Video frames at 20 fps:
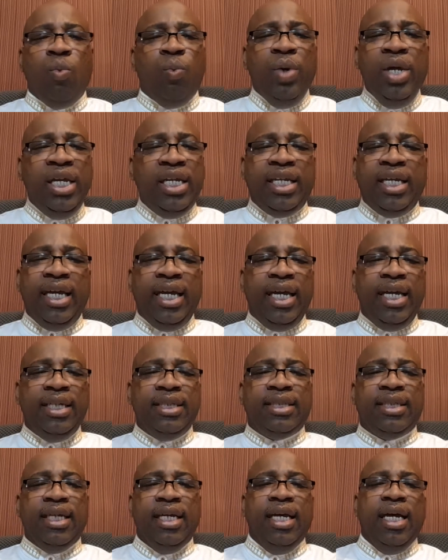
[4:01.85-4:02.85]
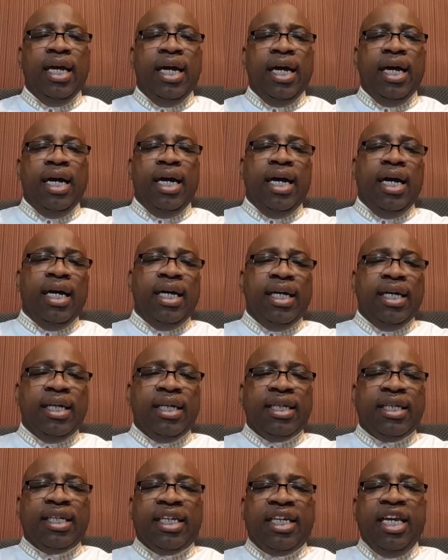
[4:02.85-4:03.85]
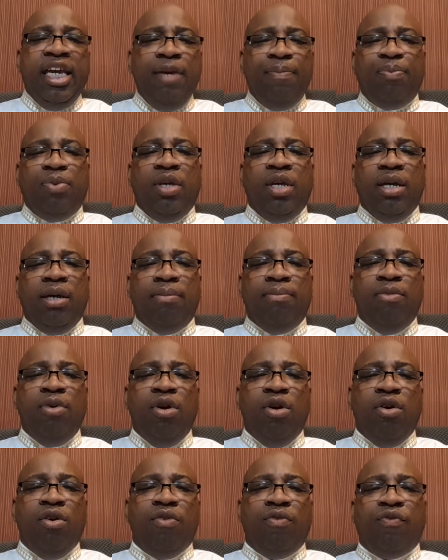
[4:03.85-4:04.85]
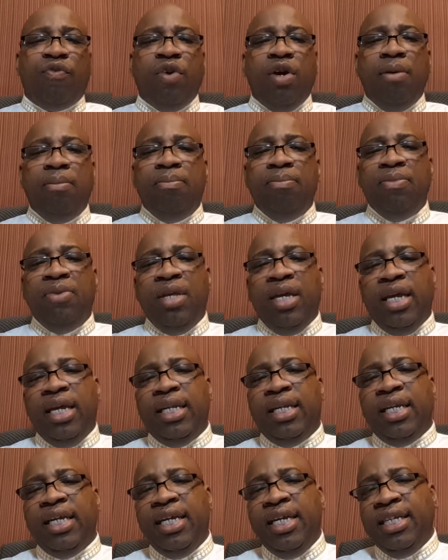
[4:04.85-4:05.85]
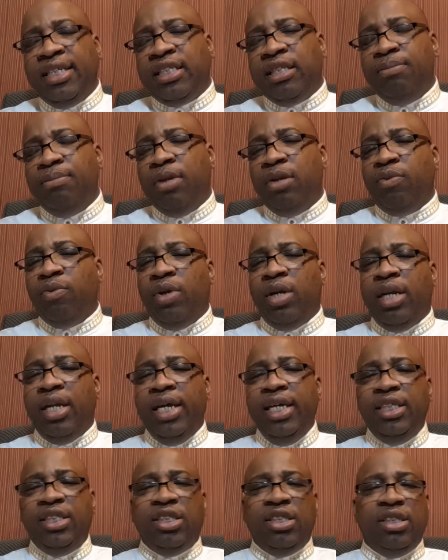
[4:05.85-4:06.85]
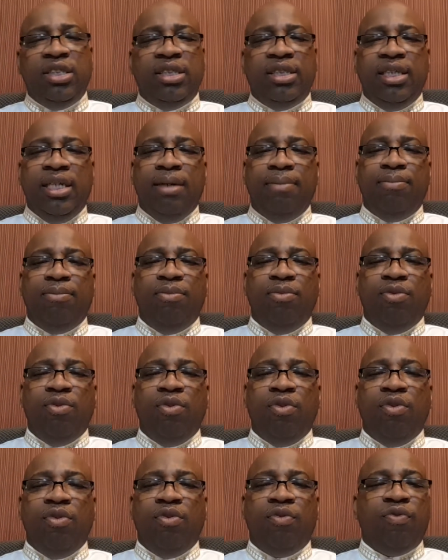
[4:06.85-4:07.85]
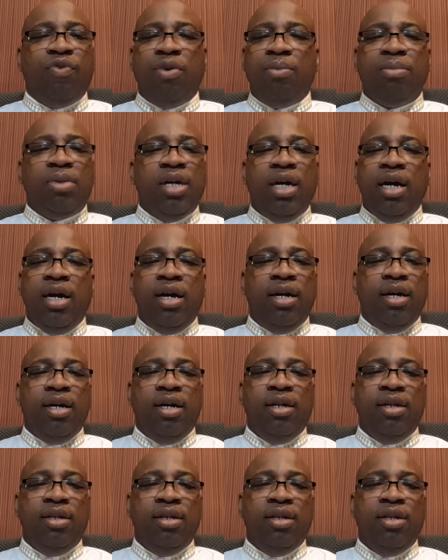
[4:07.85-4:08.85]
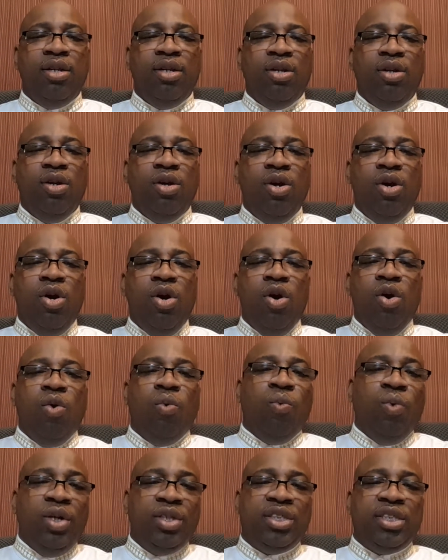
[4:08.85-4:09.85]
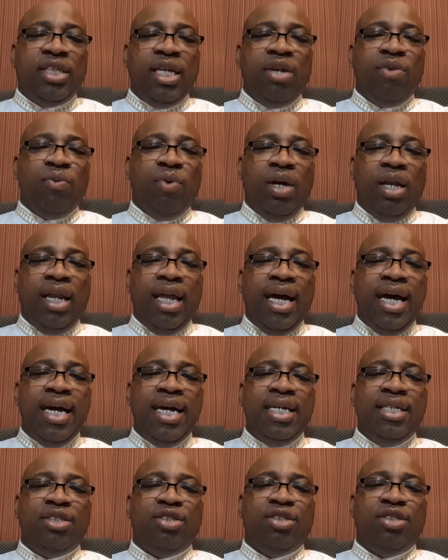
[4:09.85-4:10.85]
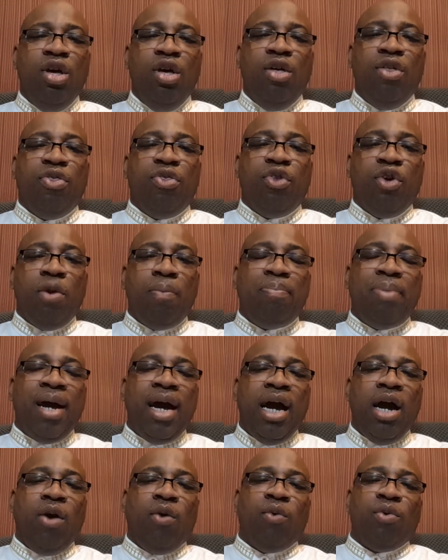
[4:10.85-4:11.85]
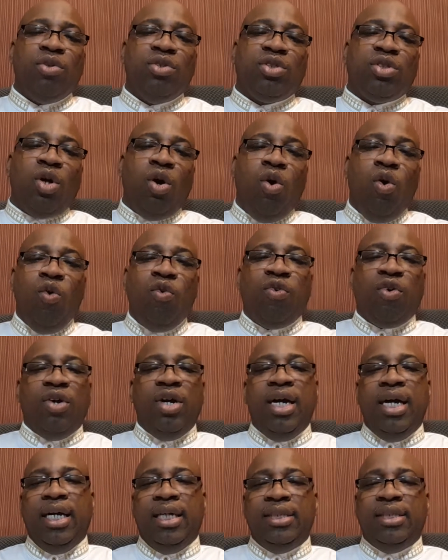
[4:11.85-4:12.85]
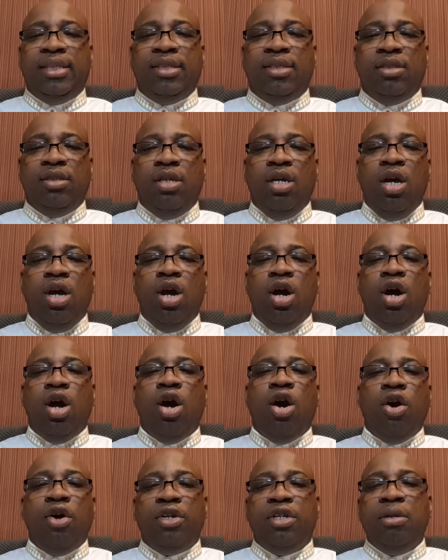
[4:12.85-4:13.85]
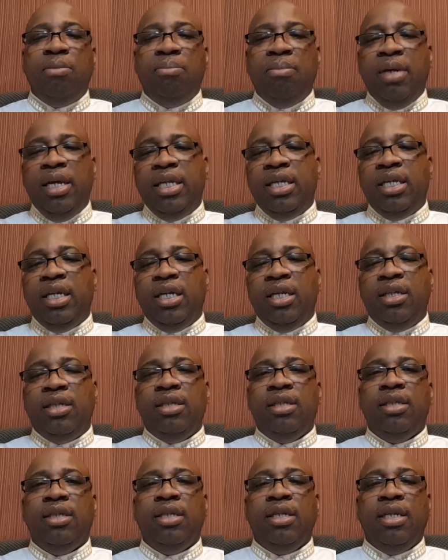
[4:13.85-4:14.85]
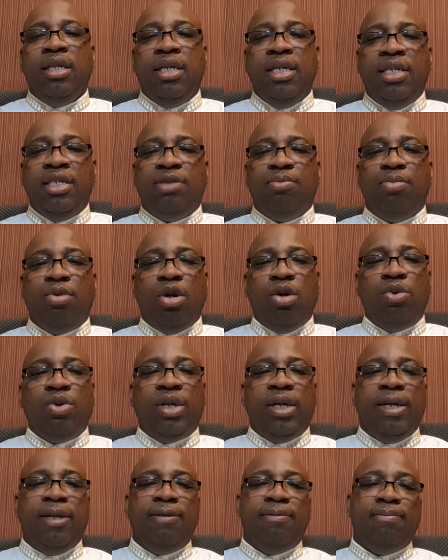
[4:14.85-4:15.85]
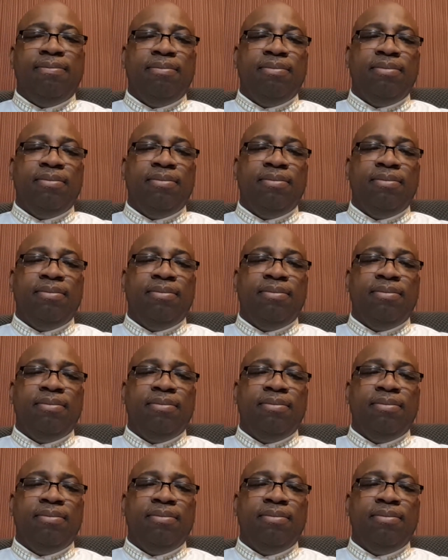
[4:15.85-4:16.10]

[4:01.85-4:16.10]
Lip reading: We can't keep them from an intimate relationship from God. Once they realize their powers over us, our dominion is broken.